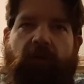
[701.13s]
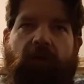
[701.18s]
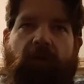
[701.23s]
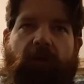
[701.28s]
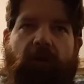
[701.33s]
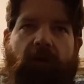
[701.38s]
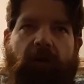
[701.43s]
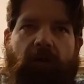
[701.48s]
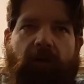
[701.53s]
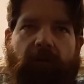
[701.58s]

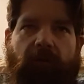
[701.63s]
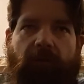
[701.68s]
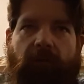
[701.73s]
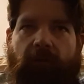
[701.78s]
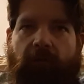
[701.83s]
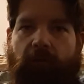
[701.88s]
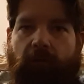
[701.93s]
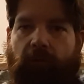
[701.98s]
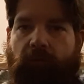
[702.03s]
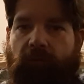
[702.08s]
The
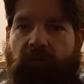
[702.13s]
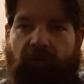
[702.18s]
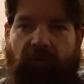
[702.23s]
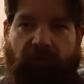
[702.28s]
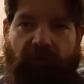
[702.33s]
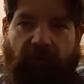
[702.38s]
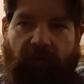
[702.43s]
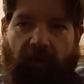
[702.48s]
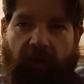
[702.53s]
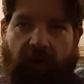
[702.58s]
local
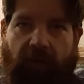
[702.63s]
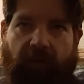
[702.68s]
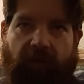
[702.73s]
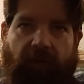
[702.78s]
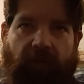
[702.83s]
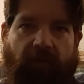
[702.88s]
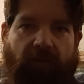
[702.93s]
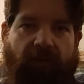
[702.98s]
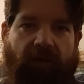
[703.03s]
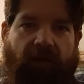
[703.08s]
disc
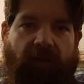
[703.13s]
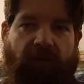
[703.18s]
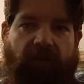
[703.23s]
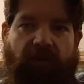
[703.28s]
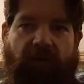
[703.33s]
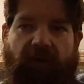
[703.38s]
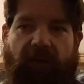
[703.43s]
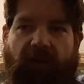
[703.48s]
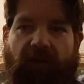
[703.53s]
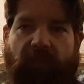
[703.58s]
jockey is
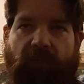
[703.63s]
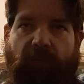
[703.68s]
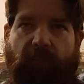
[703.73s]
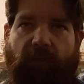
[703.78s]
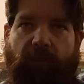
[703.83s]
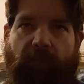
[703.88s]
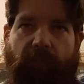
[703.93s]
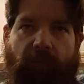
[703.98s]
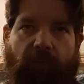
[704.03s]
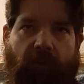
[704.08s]
actually having
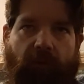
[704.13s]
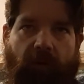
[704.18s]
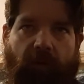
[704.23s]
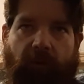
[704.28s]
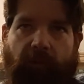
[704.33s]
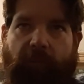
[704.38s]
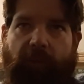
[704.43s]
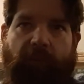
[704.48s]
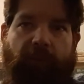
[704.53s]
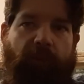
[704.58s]

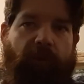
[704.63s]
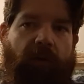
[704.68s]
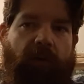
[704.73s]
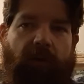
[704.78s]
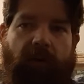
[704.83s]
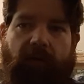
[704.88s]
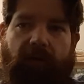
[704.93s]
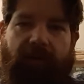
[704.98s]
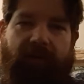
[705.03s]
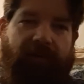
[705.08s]
other people
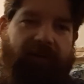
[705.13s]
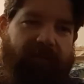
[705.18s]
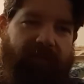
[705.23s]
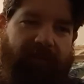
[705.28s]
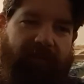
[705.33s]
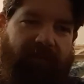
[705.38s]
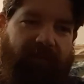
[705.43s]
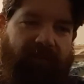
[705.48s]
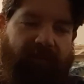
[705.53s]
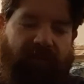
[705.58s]
call
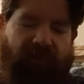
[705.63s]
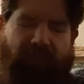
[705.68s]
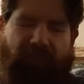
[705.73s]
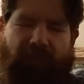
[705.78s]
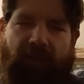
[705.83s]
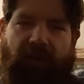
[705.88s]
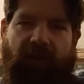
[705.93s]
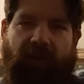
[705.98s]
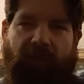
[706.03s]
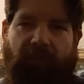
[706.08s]
in to
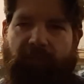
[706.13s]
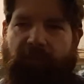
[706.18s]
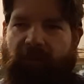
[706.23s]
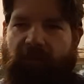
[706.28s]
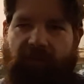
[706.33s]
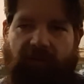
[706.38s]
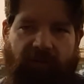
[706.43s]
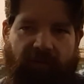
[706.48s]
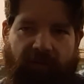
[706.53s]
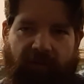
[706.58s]
make an
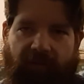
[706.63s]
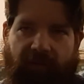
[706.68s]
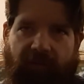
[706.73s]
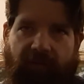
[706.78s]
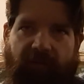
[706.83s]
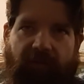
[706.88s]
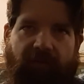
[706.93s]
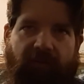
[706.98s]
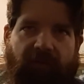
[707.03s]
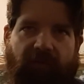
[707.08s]

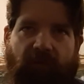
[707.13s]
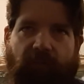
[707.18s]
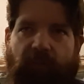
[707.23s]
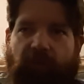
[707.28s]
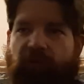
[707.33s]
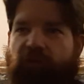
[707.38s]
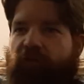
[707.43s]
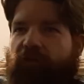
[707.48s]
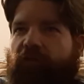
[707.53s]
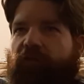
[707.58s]
opinion and see
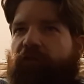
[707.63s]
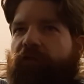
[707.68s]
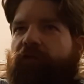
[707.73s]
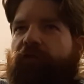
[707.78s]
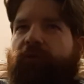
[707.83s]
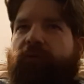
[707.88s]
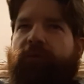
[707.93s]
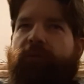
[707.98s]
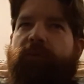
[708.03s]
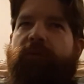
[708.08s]
what she should
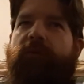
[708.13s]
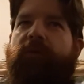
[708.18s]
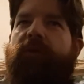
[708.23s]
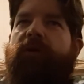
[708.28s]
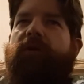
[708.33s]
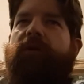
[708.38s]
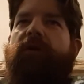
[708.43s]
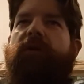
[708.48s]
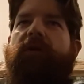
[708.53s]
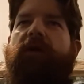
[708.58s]
do.
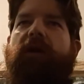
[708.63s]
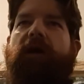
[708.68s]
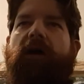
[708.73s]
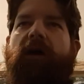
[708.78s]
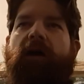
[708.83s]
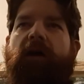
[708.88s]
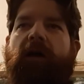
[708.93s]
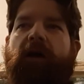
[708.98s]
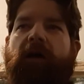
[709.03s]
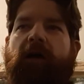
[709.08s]

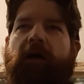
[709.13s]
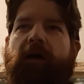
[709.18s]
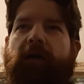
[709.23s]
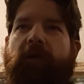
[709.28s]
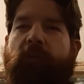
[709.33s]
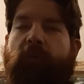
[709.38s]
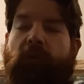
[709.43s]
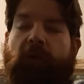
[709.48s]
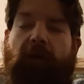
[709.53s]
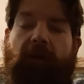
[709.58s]

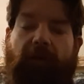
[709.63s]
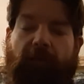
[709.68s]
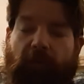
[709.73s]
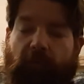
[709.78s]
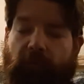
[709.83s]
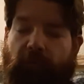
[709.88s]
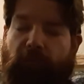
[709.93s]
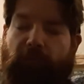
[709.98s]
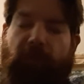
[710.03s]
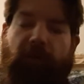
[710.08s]
One of
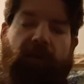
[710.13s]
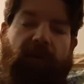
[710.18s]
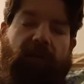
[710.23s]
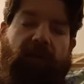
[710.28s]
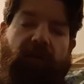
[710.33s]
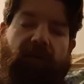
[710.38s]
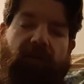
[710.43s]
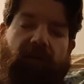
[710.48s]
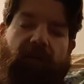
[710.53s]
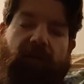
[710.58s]
those
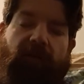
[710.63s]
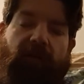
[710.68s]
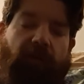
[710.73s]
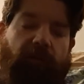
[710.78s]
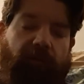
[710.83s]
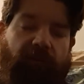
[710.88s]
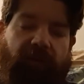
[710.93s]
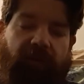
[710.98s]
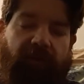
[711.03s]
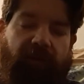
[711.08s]
opinions that
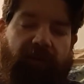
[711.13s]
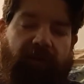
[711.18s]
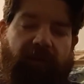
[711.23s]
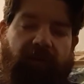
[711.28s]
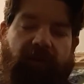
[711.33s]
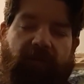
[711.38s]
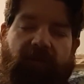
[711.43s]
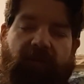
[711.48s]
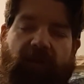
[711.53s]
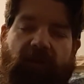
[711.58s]
calls in
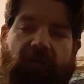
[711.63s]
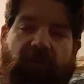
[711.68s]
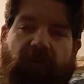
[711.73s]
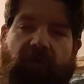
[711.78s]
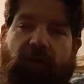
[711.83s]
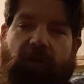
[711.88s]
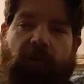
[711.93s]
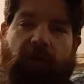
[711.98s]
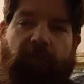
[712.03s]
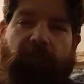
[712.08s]
is
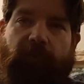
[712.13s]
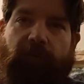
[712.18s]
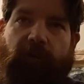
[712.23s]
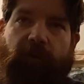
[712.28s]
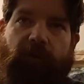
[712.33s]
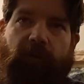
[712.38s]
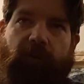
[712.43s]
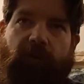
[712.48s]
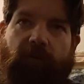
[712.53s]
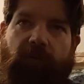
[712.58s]
actually offering
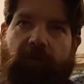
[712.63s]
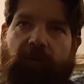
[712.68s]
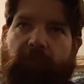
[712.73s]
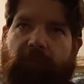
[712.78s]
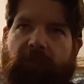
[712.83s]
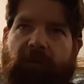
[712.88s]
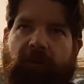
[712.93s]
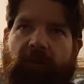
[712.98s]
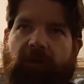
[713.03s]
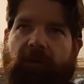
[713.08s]
her
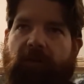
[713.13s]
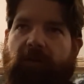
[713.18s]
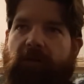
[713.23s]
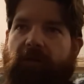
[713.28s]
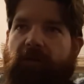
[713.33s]
something.